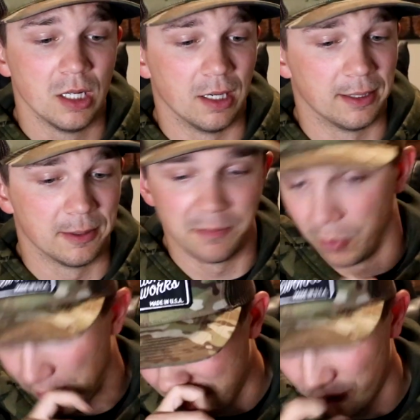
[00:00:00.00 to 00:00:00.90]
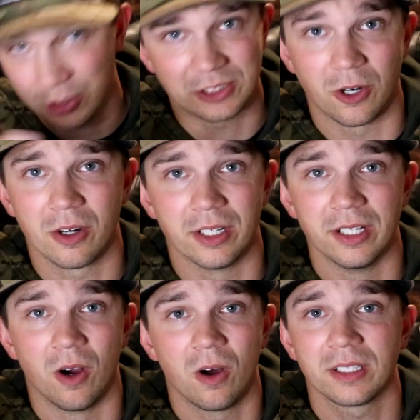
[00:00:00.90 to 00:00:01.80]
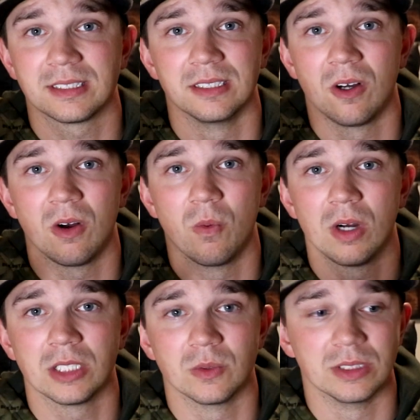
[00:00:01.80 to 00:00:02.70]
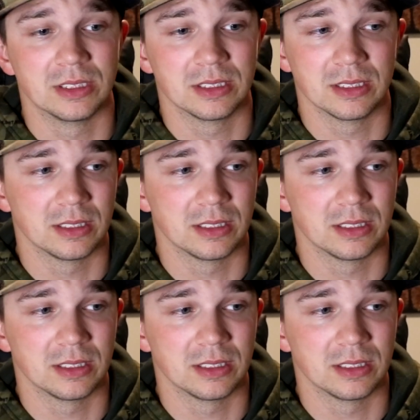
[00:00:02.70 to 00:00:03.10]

When I first started, honestly, all it was,